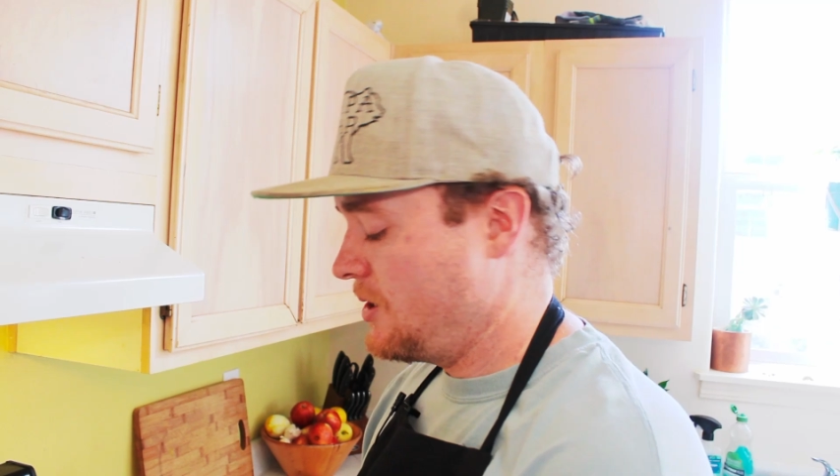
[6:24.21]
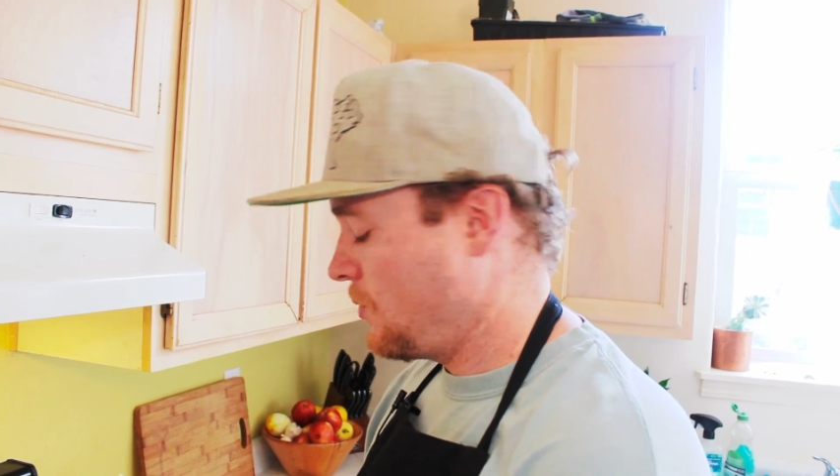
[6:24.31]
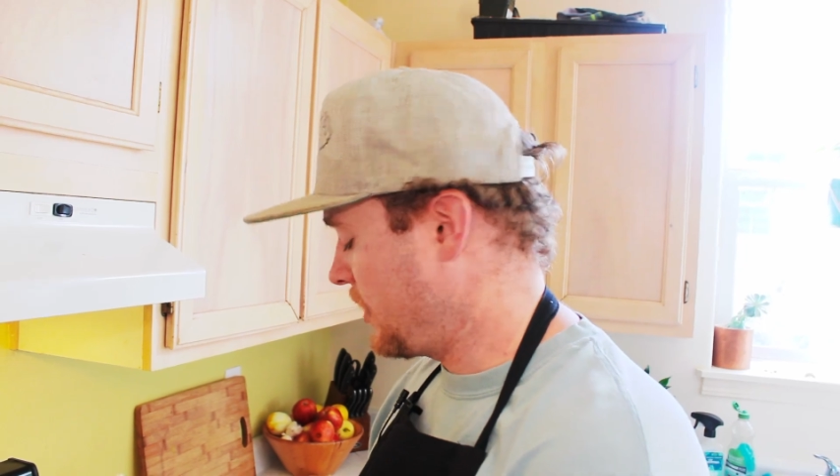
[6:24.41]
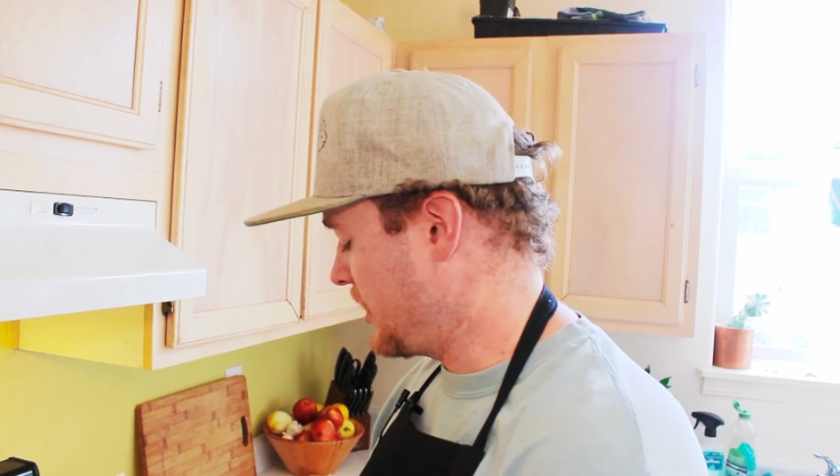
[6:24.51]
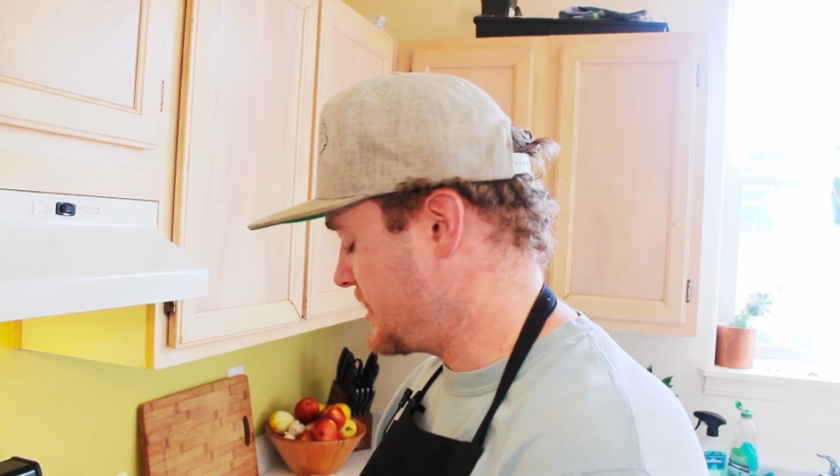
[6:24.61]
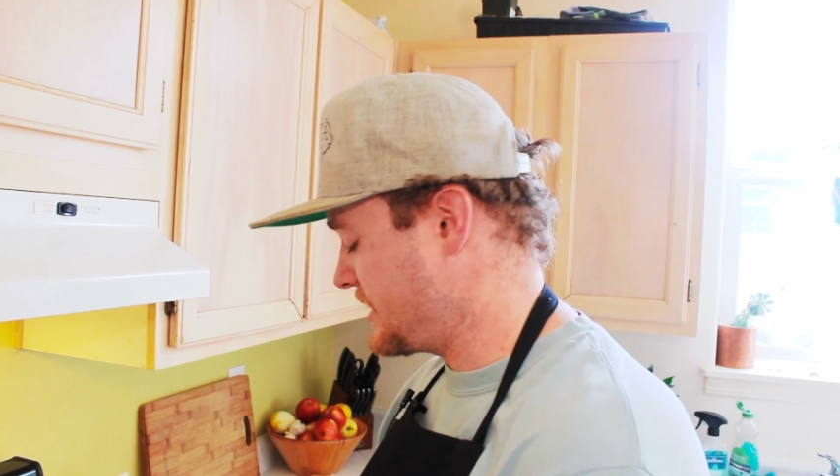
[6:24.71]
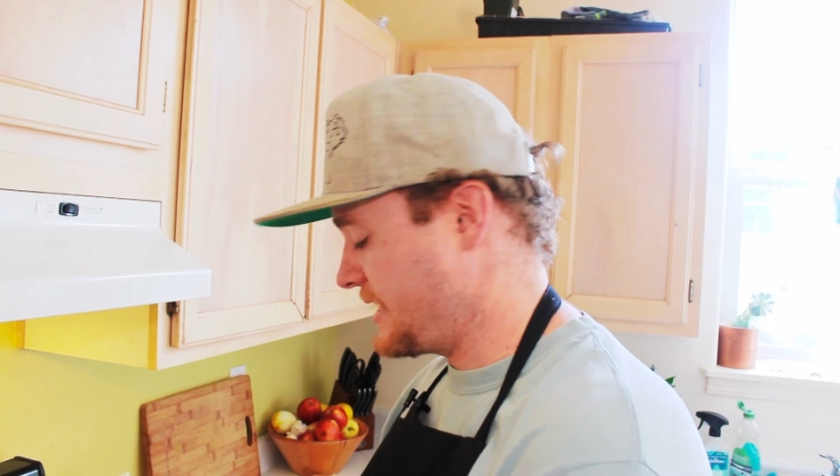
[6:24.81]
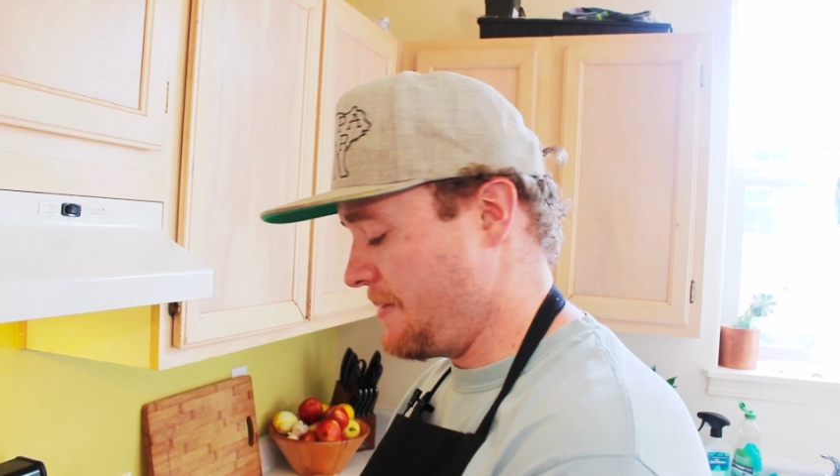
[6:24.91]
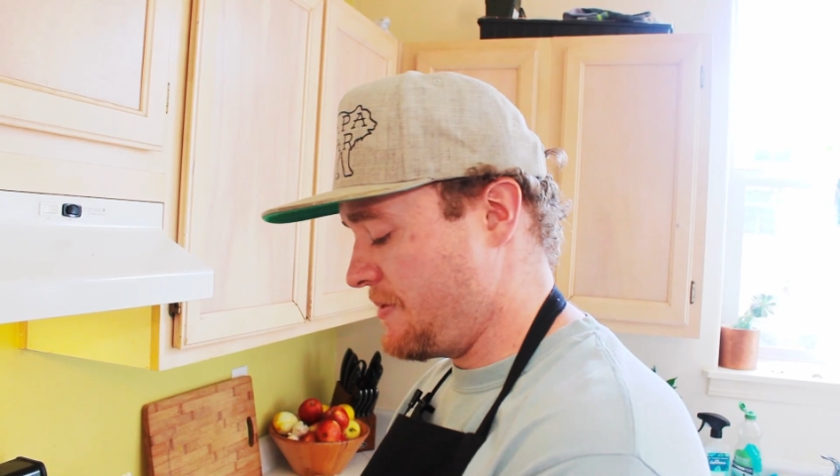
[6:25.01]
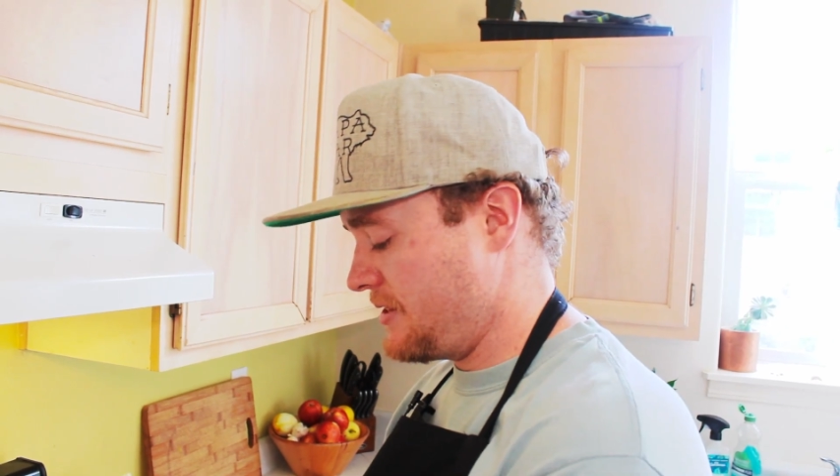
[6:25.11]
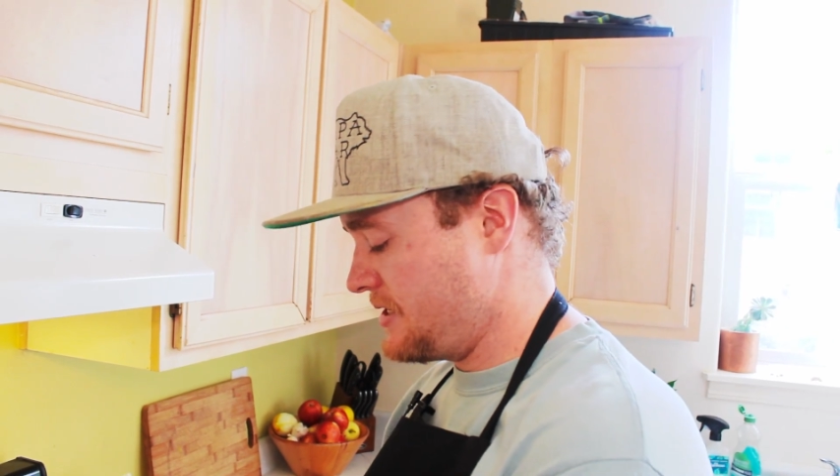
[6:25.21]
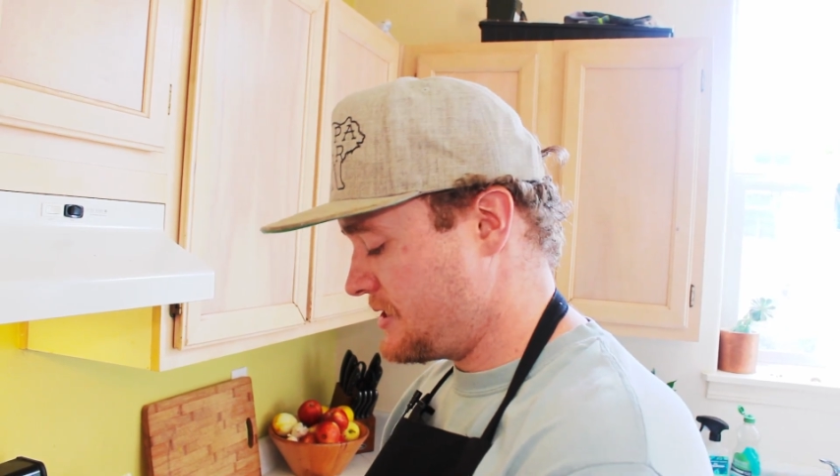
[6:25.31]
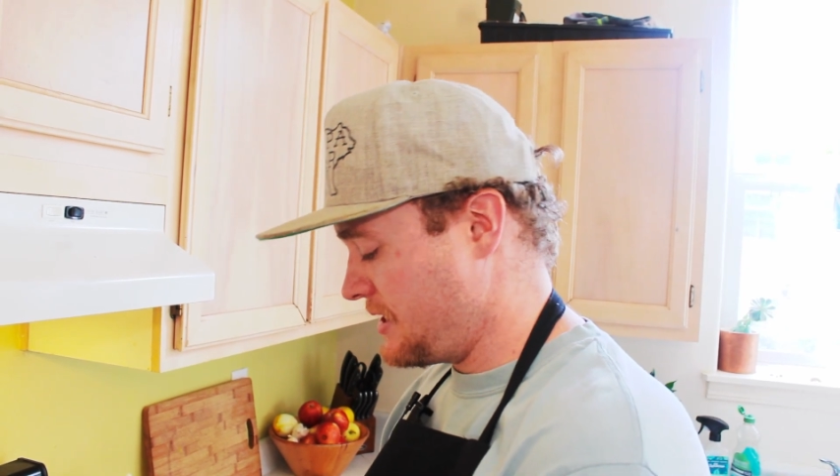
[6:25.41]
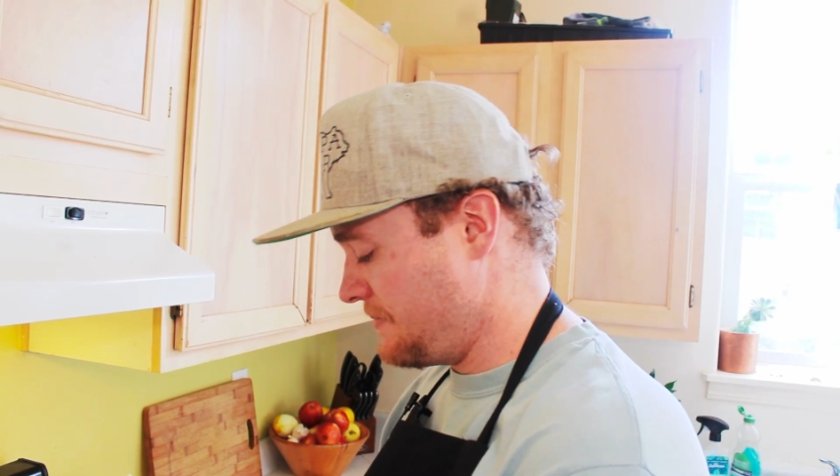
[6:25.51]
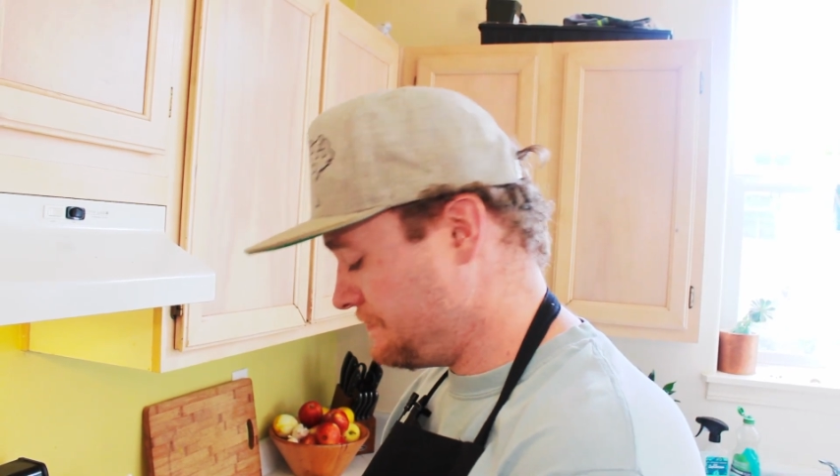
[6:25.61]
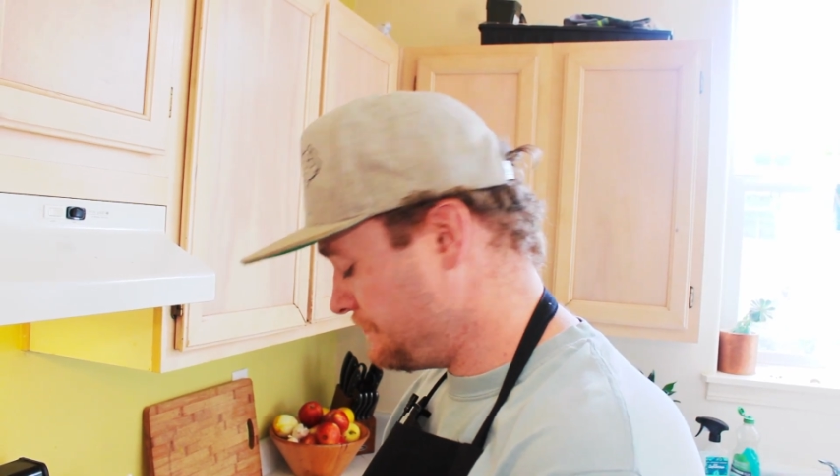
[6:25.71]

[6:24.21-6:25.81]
we're gonna skip it this time.